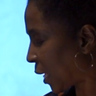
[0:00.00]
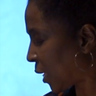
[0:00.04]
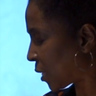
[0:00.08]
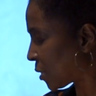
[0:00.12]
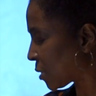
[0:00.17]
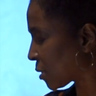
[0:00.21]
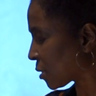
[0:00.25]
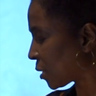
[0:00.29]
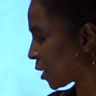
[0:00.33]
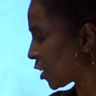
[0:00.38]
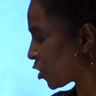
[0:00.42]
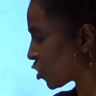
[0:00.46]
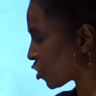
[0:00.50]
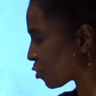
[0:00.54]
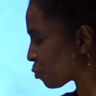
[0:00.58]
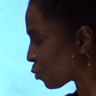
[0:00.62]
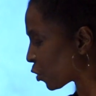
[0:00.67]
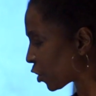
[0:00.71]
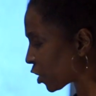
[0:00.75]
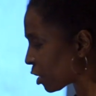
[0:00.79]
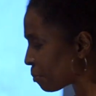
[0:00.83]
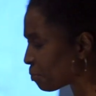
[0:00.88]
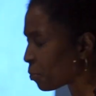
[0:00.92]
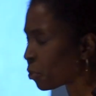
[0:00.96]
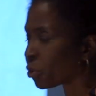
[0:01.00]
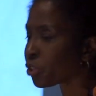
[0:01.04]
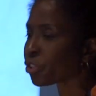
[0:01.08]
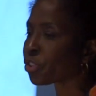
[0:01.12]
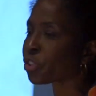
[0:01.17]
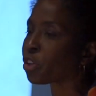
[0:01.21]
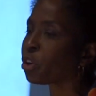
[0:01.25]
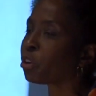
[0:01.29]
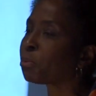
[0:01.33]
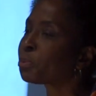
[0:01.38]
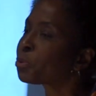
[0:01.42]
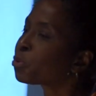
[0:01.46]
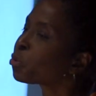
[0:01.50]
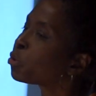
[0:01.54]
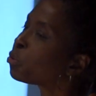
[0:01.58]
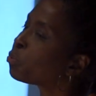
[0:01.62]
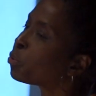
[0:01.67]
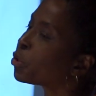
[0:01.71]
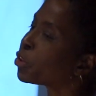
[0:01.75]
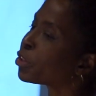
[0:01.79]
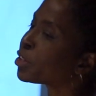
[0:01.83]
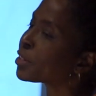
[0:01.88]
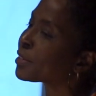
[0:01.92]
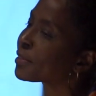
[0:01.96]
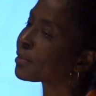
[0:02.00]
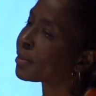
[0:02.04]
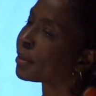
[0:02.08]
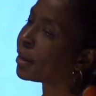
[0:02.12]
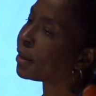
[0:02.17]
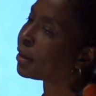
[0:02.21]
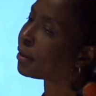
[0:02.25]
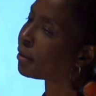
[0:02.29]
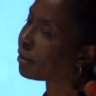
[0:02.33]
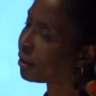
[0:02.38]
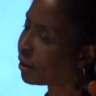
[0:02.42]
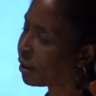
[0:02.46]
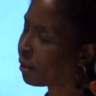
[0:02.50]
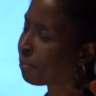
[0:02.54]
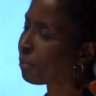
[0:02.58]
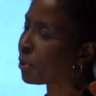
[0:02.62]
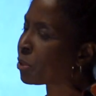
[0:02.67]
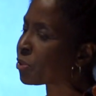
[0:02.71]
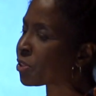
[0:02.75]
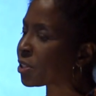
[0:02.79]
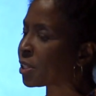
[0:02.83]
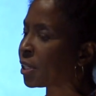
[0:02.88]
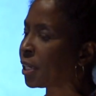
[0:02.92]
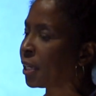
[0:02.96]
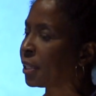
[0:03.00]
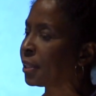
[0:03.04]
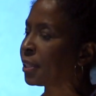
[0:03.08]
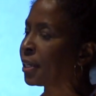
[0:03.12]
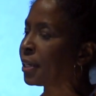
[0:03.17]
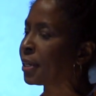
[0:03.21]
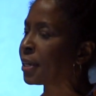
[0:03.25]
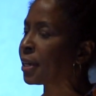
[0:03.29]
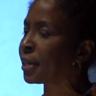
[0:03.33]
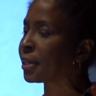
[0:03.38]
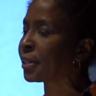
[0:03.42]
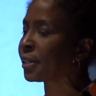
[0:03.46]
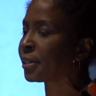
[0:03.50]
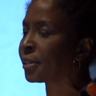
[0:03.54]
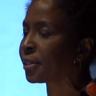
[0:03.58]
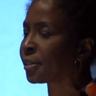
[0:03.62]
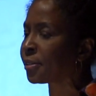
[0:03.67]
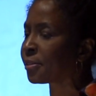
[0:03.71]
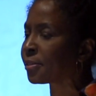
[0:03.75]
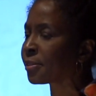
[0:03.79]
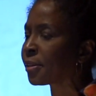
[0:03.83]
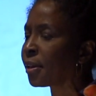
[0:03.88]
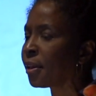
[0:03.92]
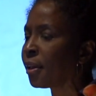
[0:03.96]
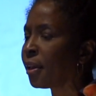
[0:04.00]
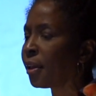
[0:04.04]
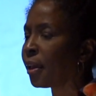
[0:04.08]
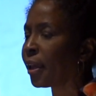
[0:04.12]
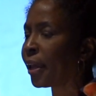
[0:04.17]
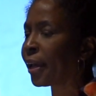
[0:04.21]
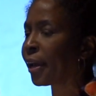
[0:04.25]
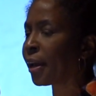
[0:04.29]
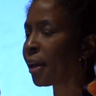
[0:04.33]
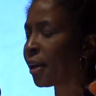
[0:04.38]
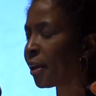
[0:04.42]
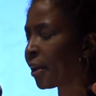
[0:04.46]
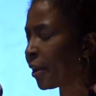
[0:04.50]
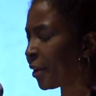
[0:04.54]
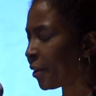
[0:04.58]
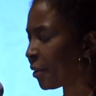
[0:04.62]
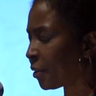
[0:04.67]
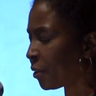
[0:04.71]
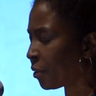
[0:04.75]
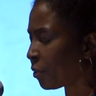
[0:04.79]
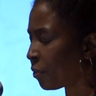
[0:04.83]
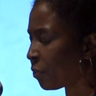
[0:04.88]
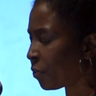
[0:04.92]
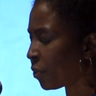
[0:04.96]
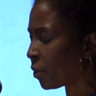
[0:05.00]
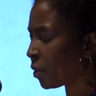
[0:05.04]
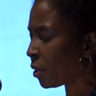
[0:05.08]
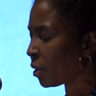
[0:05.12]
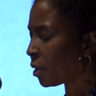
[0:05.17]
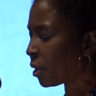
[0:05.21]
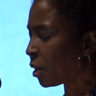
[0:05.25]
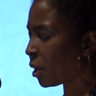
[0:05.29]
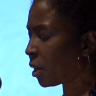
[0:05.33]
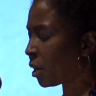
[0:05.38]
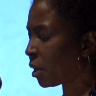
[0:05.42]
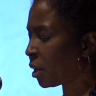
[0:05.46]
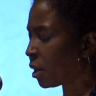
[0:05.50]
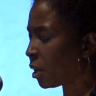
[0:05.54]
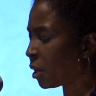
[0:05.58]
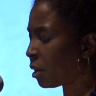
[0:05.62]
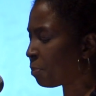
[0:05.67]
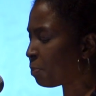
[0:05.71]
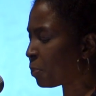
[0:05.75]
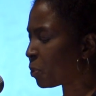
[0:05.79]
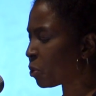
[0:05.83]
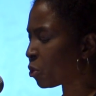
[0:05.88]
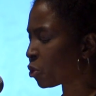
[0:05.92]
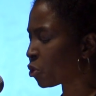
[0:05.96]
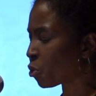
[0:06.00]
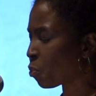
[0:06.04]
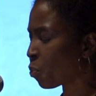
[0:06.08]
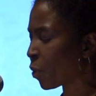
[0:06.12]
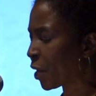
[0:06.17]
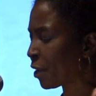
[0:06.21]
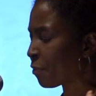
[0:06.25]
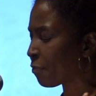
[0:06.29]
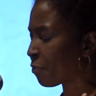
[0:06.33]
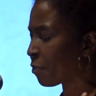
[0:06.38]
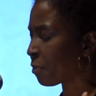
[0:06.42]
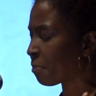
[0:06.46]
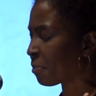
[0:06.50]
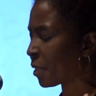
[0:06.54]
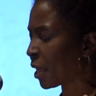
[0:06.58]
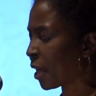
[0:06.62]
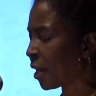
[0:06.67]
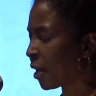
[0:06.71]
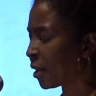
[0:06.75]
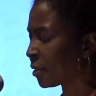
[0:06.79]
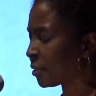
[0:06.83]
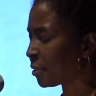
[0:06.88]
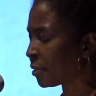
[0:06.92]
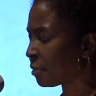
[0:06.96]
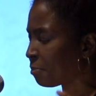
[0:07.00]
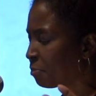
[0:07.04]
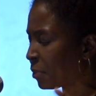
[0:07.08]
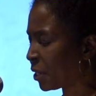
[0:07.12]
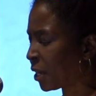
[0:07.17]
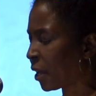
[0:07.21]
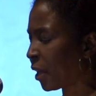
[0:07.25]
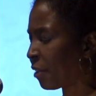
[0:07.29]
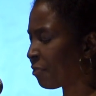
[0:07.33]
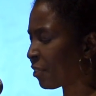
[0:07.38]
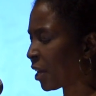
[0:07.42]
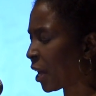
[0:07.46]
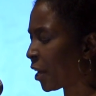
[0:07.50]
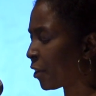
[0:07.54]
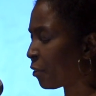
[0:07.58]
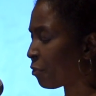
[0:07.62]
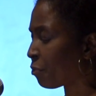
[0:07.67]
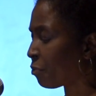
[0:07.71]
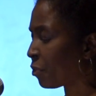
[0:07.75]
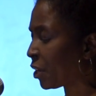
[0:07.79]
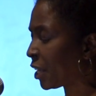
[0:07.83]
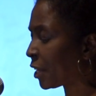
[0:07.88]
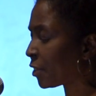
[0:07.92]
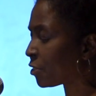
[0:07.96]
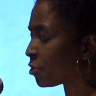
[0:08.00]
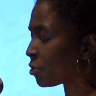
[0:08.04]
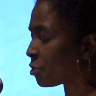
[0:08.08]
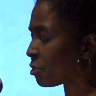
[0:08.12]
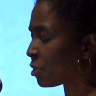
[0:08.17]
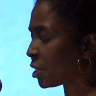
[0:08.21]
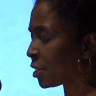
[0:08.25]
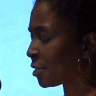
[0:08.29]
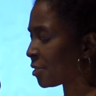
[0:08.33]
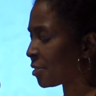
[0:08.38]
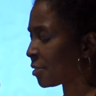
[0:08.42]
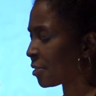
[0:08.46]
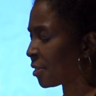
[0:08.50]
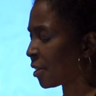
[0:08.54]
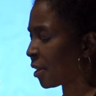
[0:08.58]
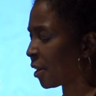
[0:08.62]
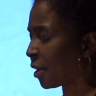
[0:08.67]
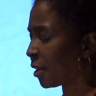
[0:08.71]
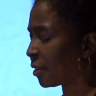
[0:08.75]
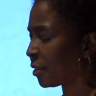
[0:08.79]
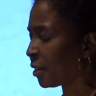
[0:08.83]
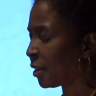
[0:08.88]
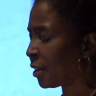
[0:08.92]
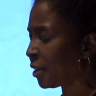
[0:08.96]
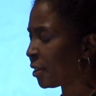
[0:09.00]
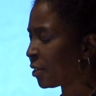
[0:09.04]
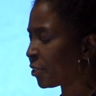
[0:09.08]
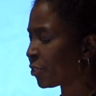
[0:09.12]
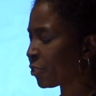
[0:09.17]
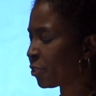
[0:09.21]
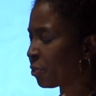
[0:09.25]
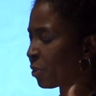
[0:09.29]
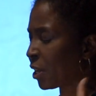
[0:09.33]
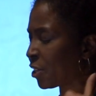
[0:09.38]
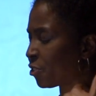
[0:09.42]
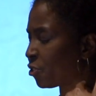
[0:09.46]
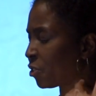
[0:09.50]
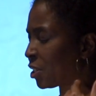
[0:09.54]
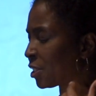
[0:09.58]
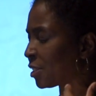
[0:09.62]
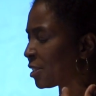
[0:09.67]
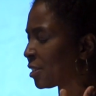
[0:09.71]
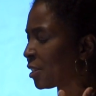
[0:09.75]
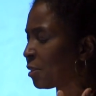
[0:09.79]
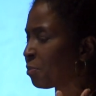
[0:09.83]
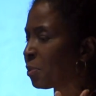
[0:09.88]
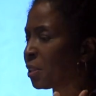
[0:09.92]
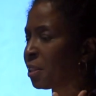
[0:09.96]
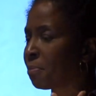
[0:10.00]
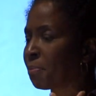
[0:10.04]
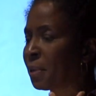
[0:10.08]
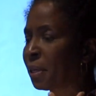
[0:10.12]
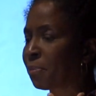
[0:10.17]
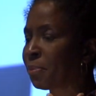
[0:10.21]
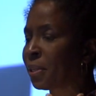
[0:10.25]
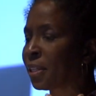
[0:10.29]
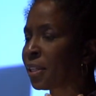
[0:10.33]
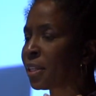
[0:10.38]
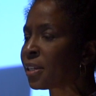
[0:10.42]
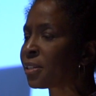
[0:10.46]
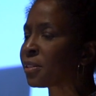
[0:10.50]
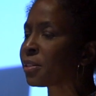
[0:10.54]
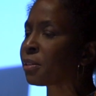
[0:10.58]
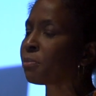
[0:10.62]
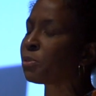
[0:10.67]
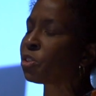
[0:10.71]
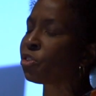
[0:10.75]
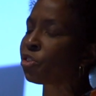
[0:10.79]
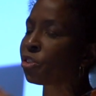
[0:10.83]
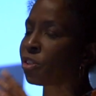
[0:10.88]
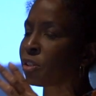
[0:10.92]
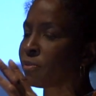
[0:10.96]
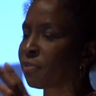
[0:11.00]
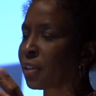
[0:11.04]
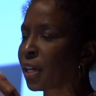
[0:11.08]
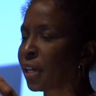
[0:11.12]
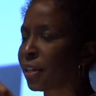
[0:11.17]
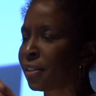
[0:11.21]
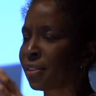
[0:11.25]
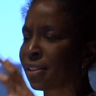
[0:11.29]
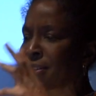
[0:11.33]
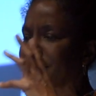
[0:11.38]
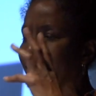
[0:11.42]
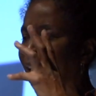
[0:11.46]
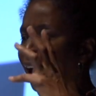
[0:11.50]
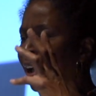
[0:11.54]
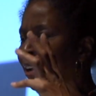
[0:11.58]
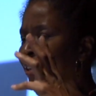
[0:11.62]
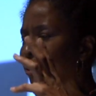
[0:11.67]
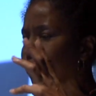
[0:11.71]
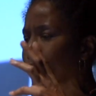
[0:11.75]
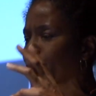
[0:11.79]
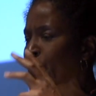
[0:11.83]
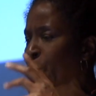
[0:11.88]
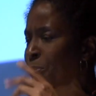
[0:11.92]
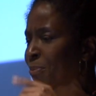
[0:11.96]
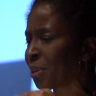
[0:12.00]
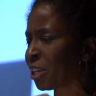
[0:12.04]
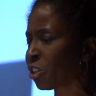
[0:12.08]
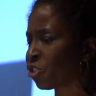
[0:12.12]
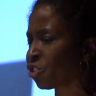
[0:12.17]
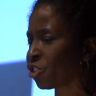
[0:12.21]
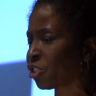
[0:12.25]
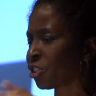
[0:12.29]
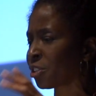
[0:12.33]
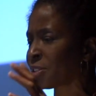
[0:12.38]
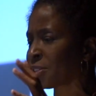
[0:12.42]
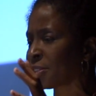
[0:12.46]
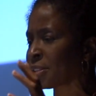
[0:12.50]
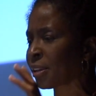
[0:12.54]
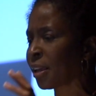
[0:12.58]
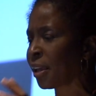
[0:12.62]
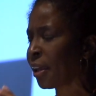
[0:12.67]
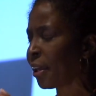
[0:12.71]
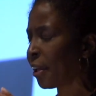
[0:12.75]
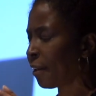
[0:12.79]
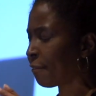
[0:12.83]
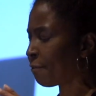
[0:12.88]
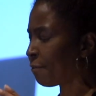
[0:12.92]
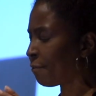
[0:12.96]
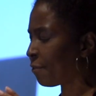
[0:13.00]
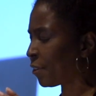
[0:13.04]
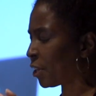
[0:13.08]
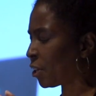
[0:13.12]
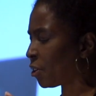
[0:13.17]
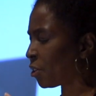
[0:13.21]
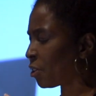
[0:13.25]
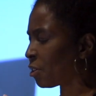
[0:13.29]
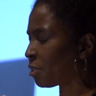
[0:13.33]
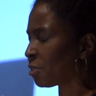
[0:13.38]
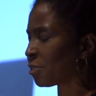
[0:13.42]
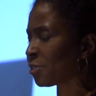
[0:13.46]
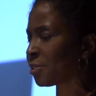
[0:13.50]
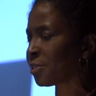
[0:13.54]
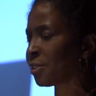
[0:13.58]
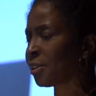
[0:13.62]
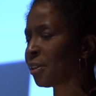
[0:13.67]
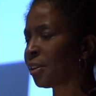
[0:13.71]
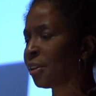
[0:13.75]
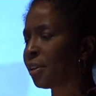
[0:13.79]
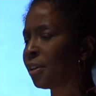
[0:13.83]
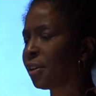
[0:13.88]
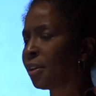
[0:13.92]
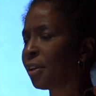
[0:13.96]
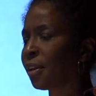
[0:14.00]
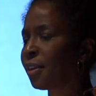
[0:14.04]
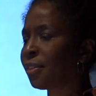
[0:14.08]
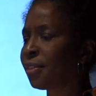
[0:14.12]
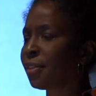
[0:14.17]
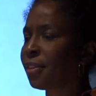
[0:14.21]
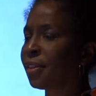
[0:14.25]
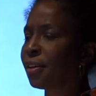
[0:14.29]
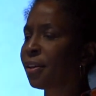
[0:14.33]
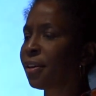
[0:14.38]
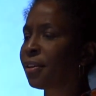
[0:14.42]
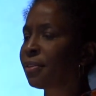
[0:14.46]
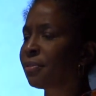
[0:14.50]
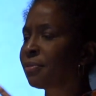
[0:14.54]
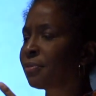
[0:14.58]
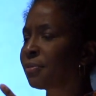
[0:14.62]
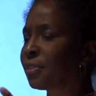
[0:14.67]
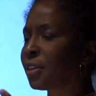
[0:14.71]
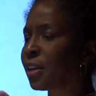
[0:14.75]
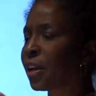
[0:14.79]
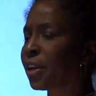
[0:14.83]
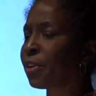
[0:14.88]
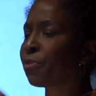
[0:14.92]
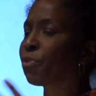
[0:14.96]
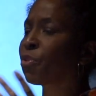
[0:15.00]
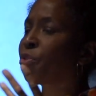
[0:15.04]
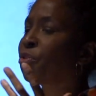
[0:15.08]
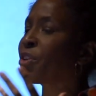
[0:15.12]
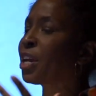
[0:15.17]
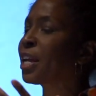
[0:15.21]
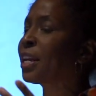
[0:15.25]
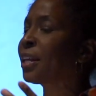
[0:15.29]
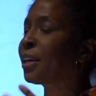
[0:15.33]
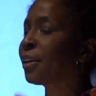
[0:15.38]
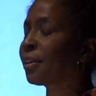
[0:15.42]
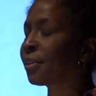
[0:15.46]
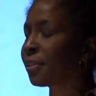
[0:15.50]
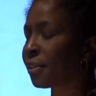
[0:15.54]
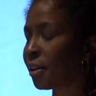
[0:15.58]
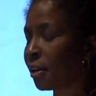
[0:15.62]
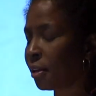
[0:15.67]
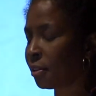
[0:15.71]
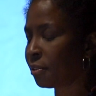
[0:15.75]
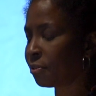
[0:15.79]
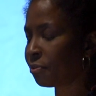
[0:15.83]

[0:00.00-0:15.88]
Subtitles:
installation work and more sculptural works, like mostly in the 90s, and kind of pulled away from that, but have kind of re-entered into that. So as you can see with maybe these images of kind of these ice formations and figures, and then kind of creating